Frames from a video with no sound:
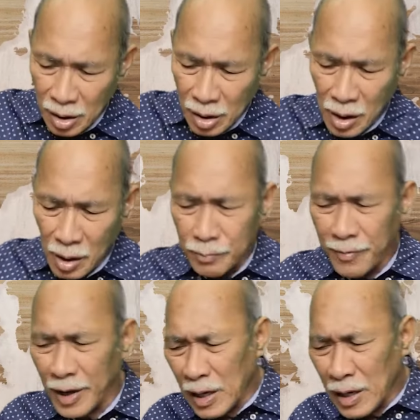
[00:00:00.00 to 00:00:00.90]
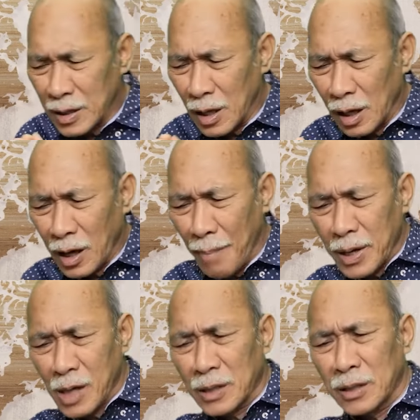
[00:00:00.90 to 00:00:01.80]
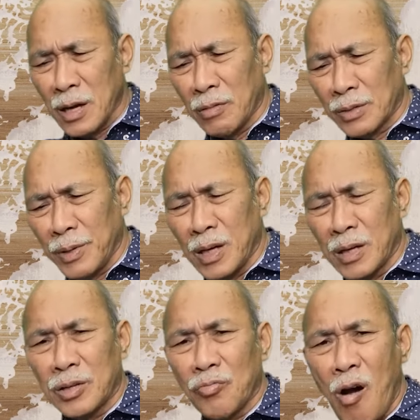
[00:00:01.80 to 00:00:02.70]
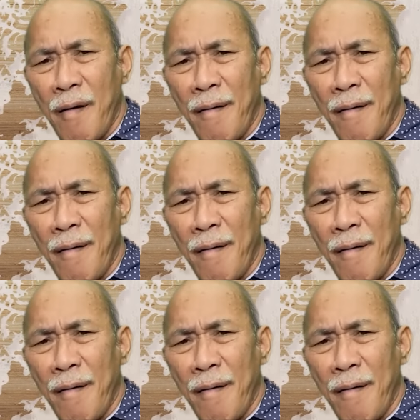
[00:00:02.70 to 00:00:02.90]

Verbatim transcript: You have very little cameras now, as big as this one.